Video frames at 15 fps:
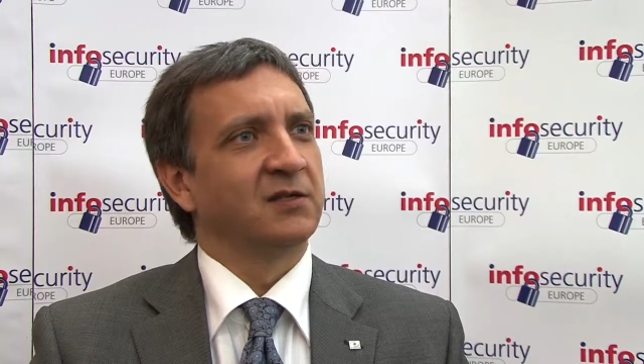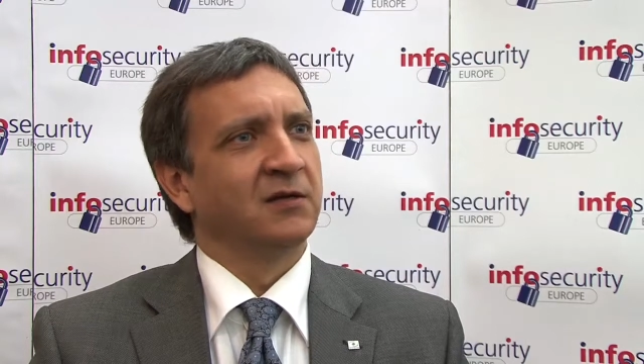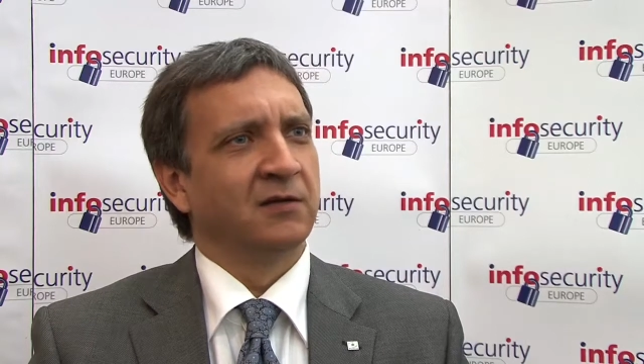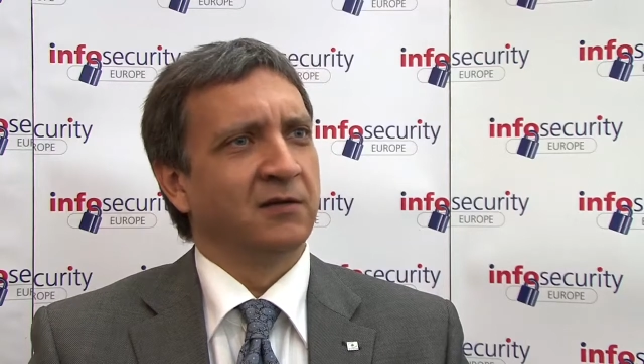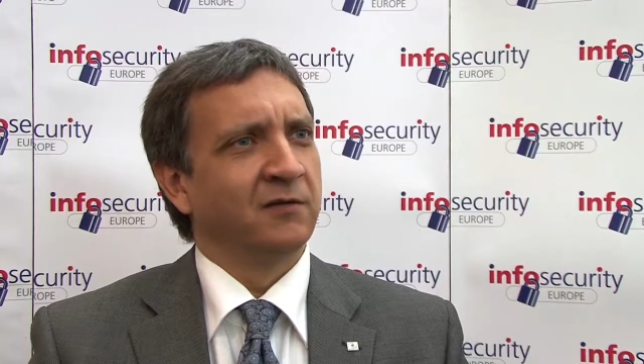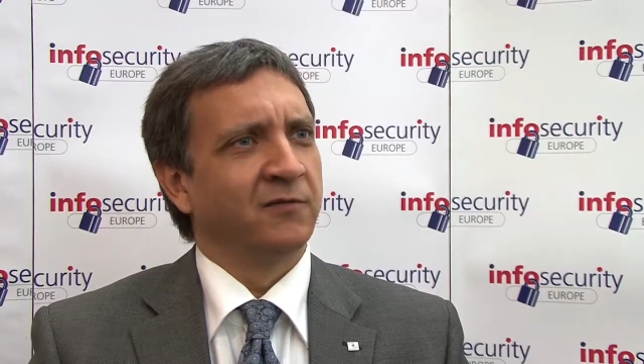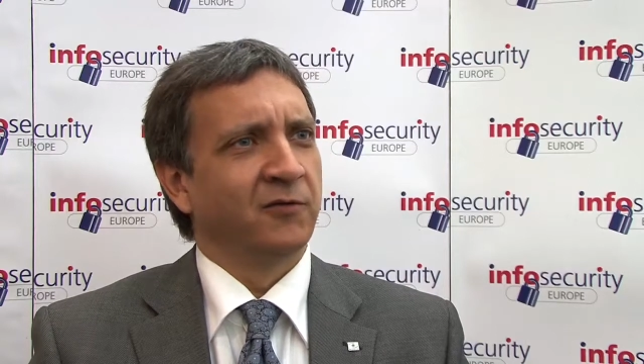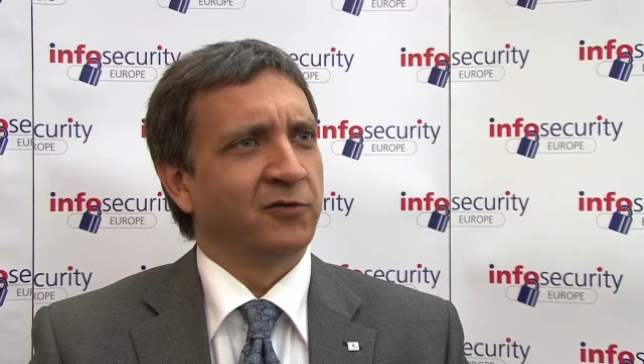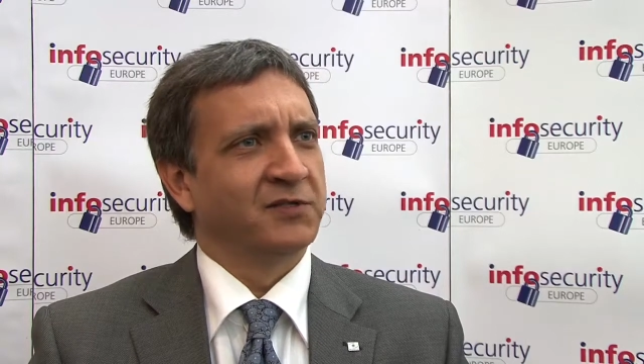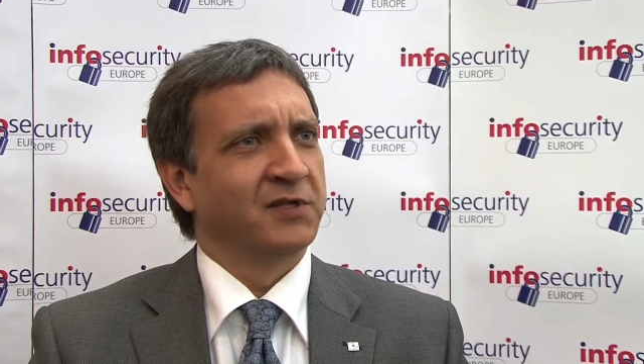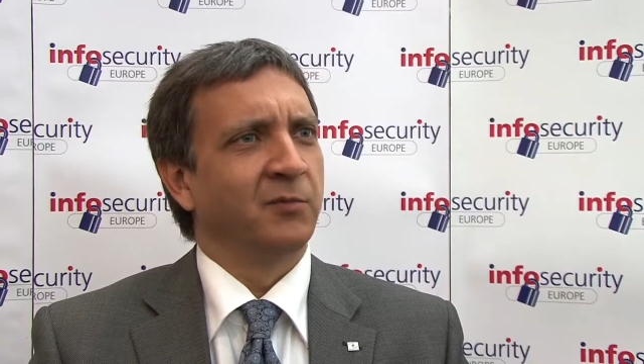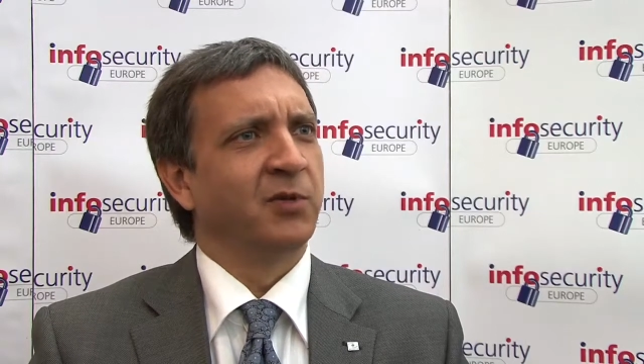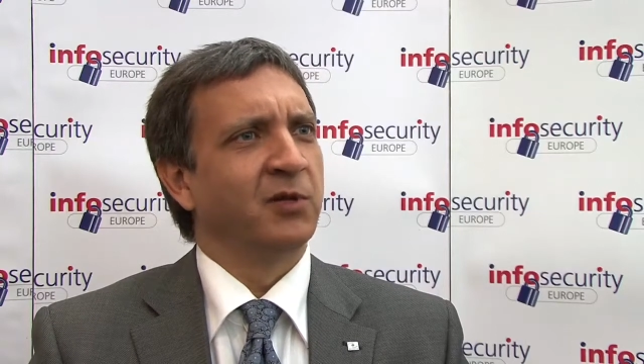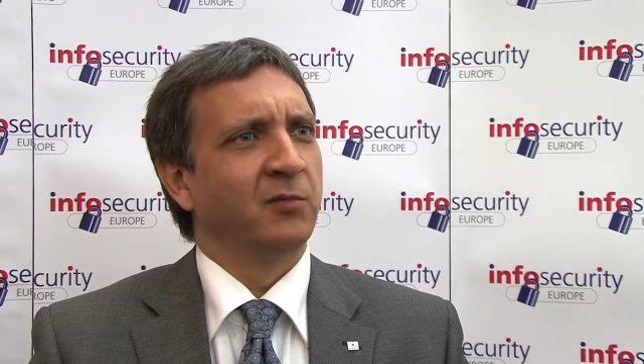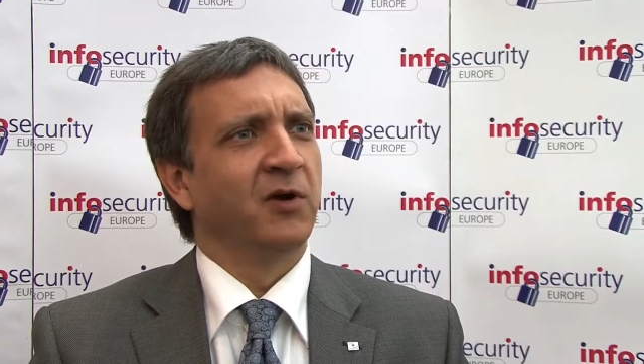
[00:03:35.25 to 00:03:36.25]
for
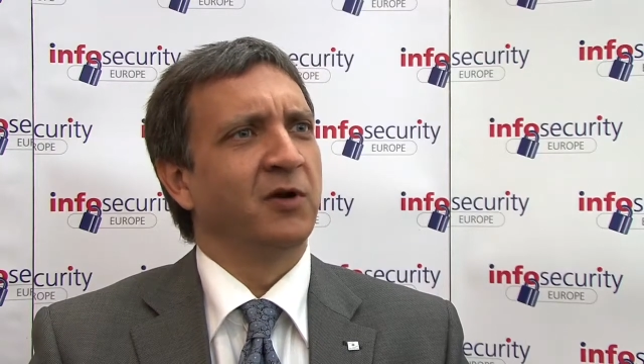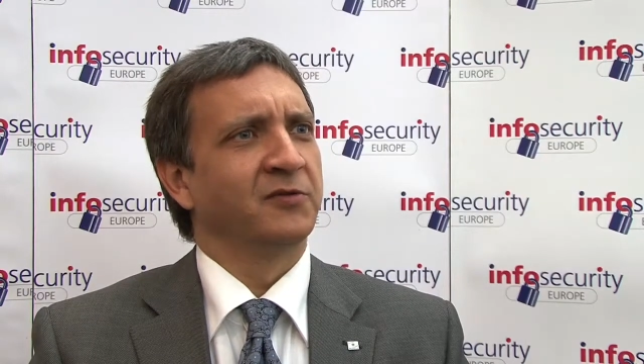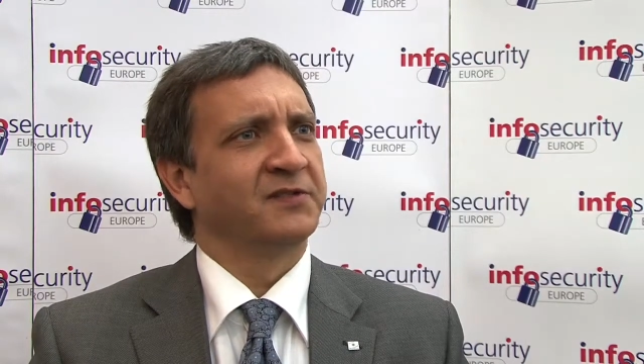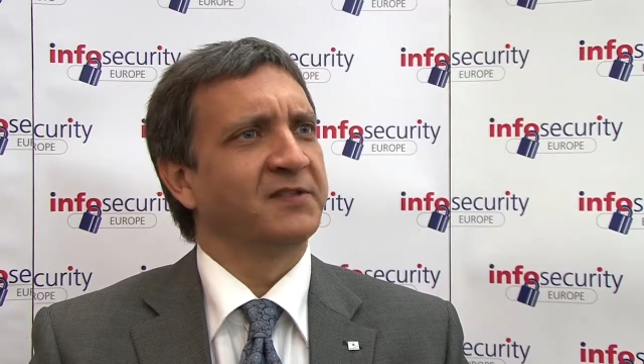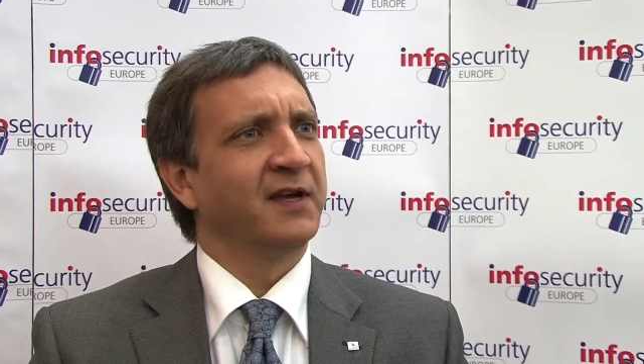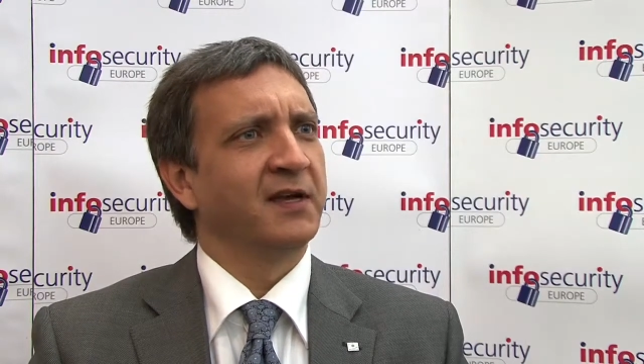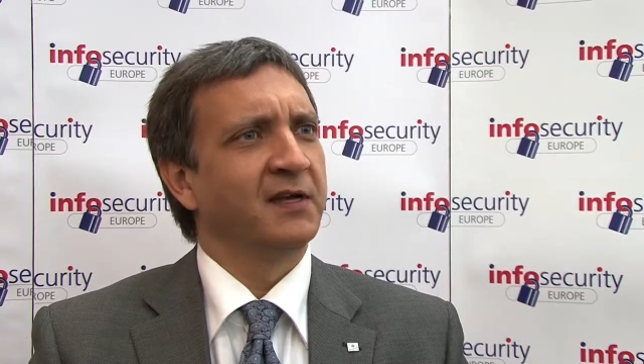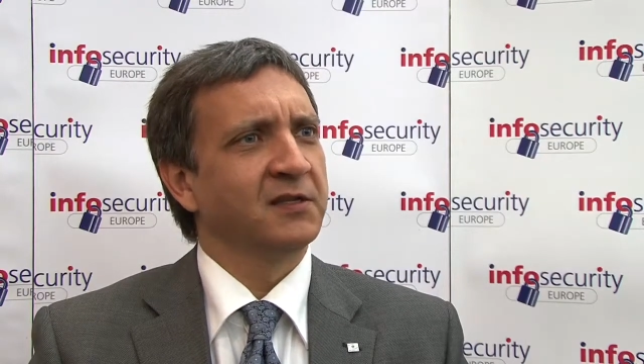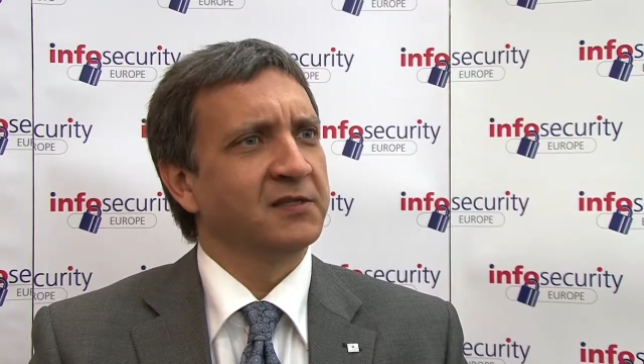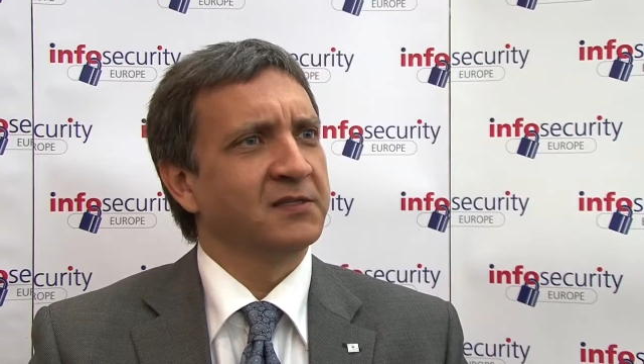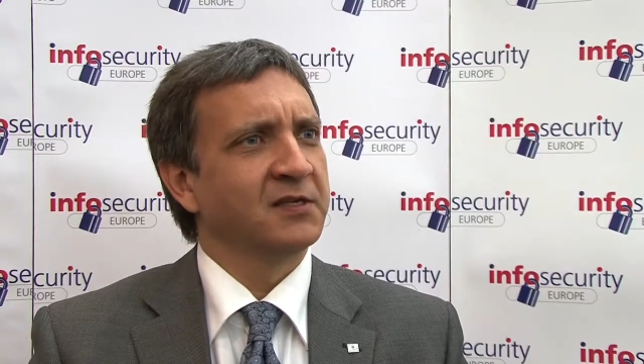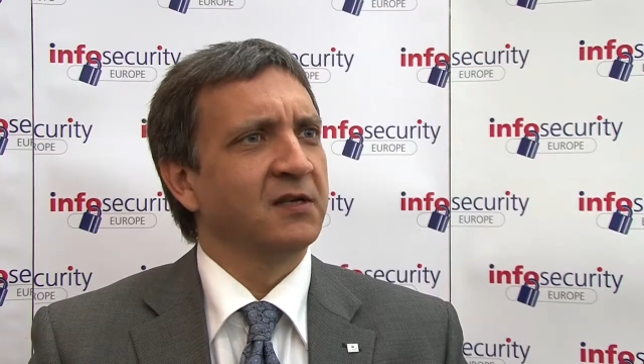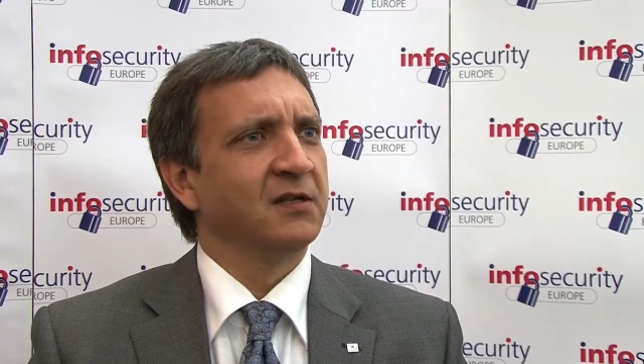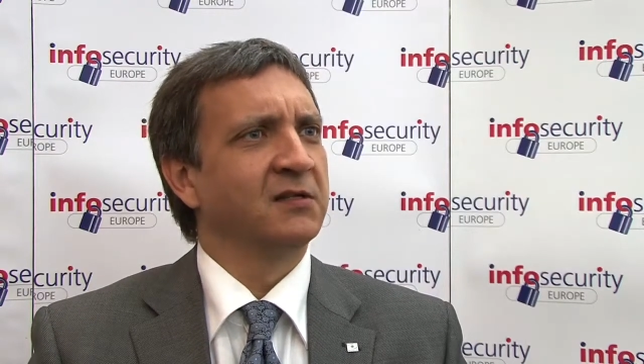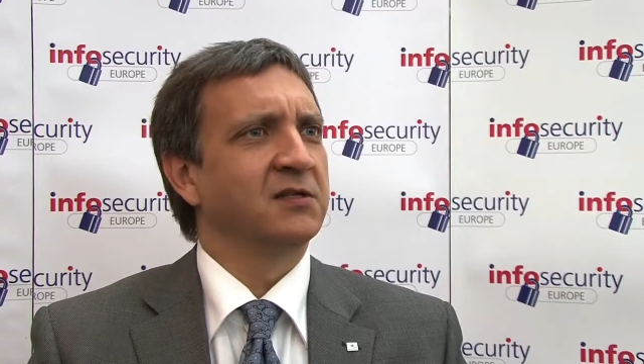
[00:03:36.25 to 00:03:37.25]
example, about
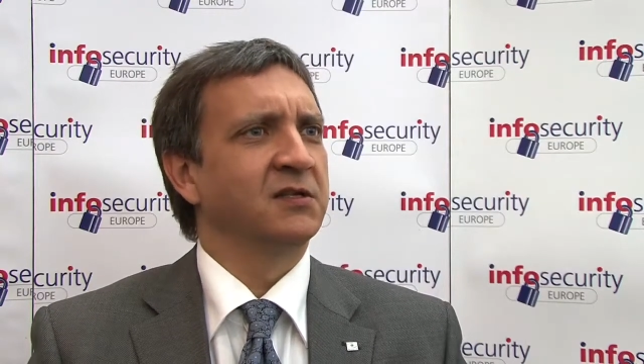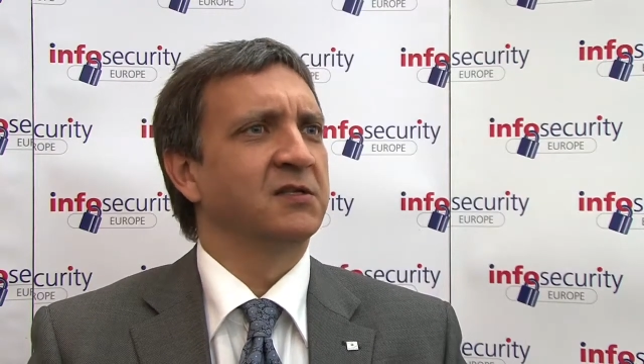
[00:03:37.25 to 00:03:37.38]
science and